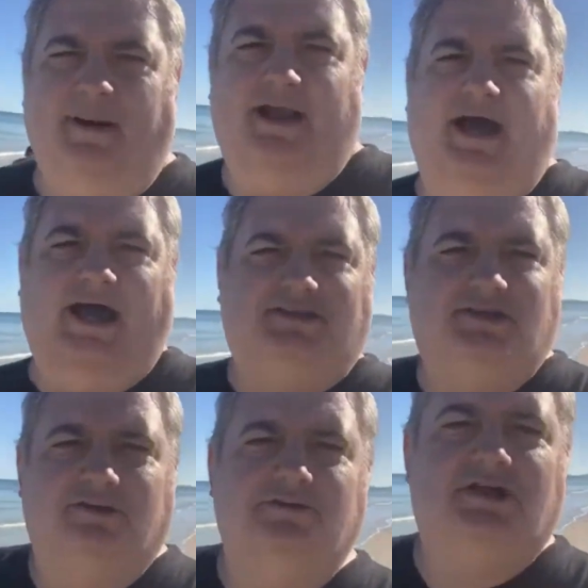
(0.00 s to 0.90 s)
on
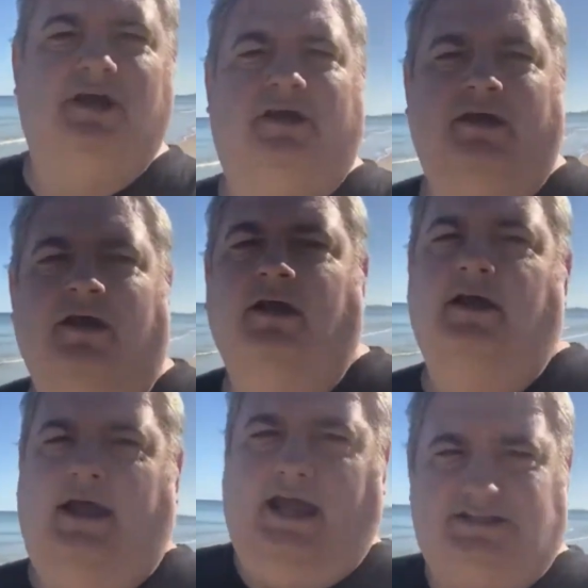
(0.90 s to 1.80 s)
iTunes,
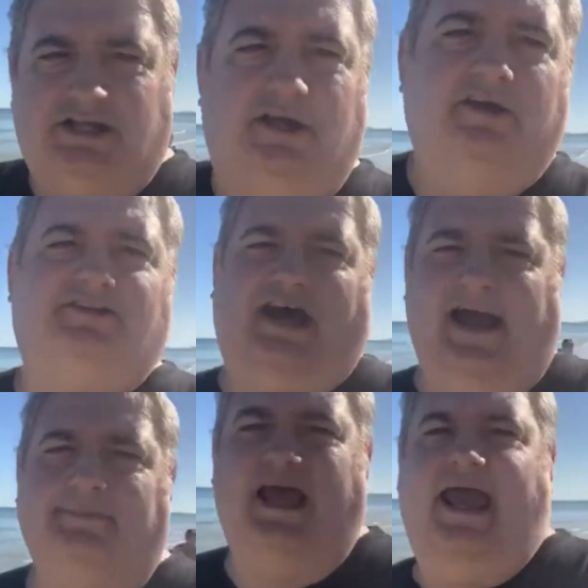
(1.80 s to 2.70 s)
it's good
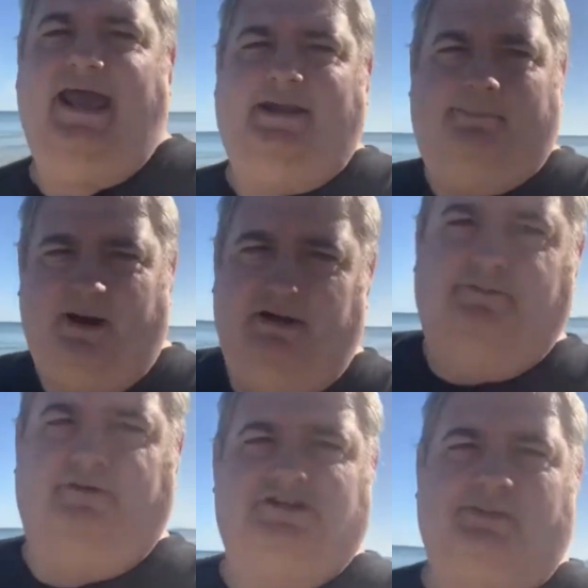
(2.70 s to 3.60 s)
time to add a button
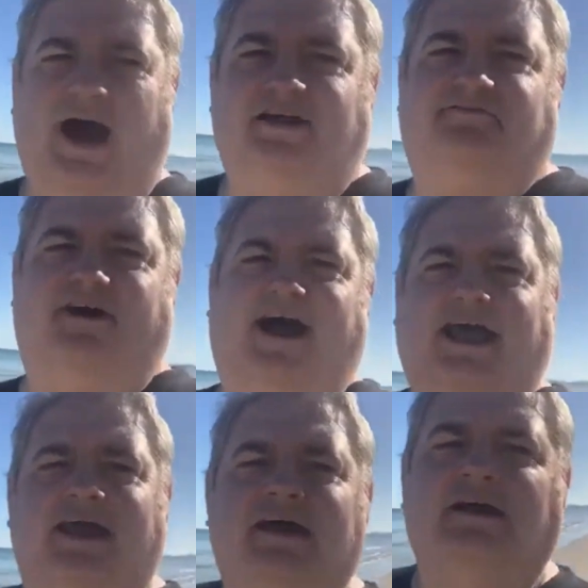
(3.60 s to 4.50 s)
for Spotify
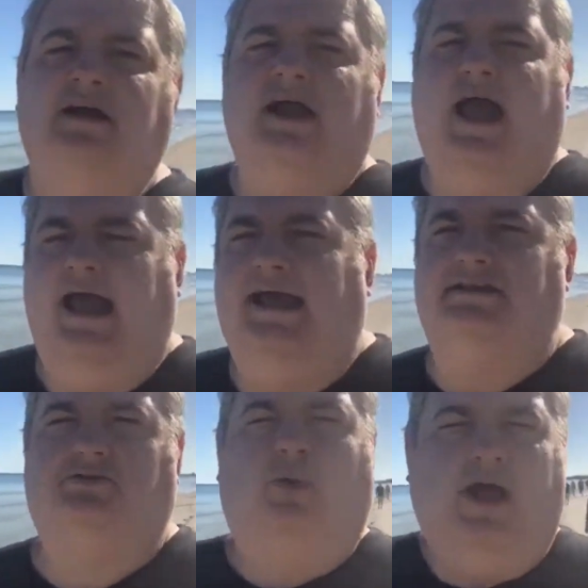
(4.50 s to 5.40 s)

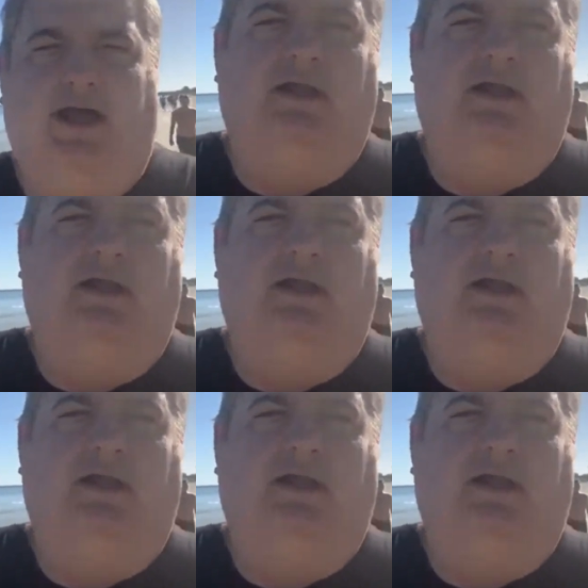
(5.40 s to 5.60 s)
as well.